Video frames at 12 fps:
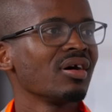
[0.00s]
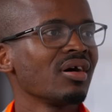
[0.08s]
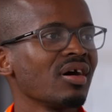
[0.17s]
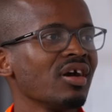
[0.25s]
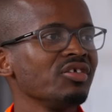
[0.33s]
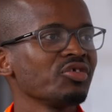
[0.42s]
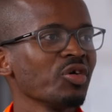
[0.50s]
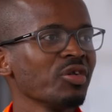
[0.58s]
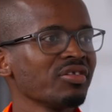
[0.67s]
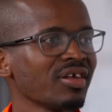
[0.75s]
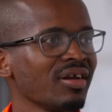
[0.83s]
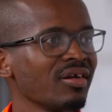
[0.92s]
I
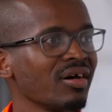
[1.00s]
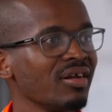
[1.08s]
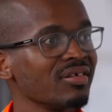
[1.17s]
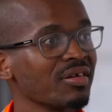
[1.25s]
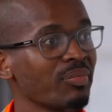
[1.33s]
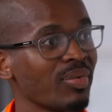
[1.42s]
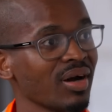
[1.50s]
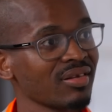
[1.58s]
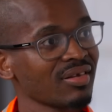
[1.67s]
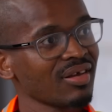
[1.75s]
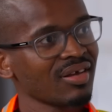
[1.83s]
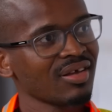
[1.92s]
joined SANRAL as a
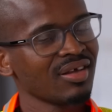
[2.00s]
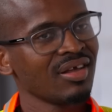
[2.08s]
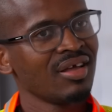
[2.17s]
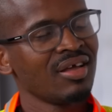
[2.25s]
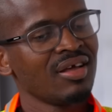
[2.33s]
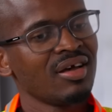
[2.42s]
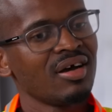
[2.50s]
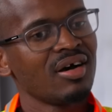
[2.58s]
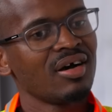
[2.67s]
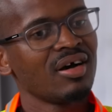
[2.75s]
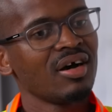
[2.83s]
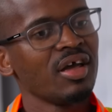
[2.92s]
bursar.
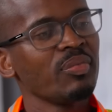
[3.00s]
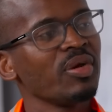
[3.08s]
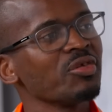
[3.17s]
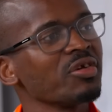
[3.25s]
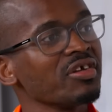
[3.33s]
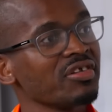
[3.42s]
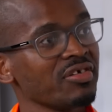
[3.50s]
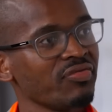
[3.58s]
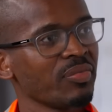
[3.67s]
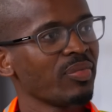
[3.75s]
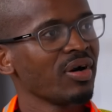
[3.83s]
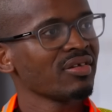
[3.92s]
I happened to receive
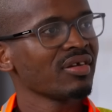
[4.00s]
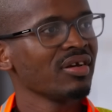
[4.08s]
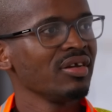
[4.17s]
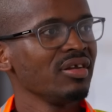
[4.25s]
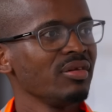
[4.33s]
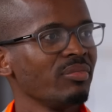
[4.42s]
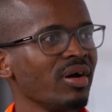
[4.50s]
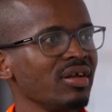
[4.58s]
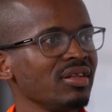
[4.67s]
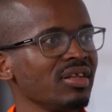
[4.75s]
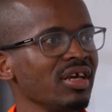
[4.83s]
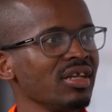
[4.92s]
a bursary in my
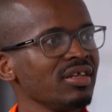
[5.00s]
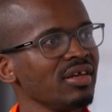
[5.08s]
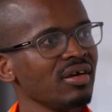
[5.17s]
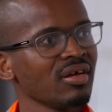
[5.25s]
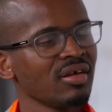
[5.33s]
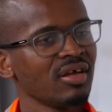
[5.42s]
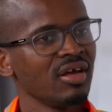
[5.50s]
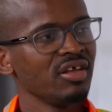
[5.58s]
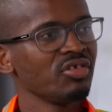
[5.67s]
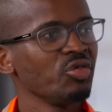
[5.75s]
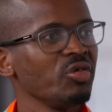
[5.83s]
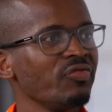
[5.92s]
third year
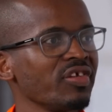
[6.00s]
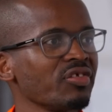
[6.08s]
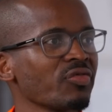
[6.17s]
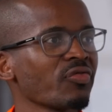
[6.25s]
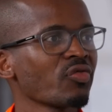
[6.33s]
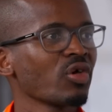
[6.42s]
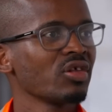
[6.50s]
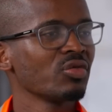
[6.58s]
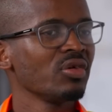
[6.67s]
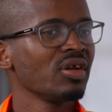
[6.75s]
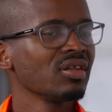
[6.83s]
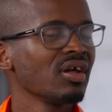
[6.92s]
at University of
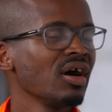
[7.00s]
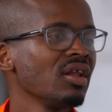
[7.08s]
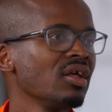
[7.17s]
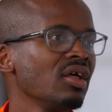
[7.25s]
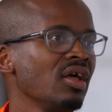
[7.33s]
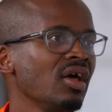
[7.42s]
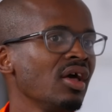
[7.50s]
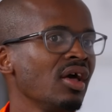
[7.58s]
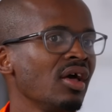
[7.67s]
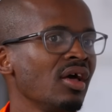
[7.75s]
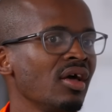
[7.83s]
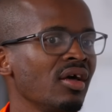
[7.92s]
KwaZulu-Natal.
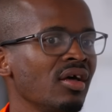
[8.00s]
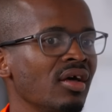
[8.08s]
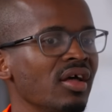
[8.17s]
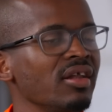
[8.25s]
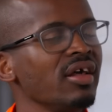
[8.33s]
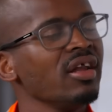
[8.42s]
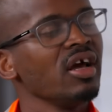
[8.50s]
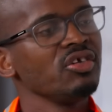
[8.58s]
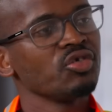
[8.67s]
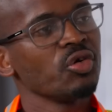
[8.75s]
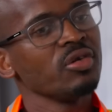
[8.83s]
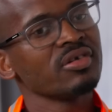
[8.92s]
And then I
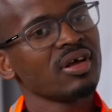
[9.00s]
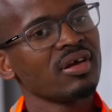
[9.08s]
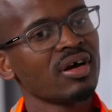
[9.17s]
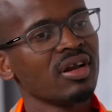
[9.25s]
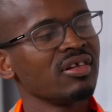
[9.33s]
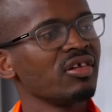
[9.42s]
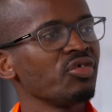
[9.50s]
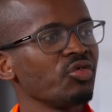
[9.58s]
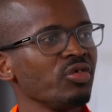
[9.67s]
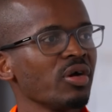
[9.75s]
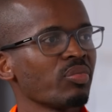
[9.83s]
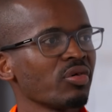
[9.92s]
joined SANRAL as a
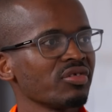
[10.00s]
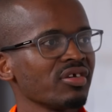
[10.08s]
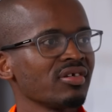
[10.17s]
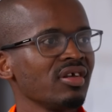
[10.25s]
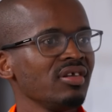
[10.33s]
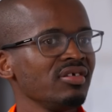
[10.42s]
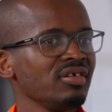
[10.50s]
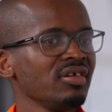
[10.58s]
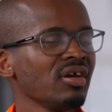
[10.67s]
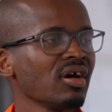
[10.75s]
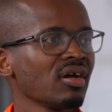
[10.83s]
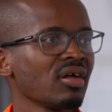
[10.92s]
junior project
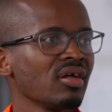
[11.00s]
engineer.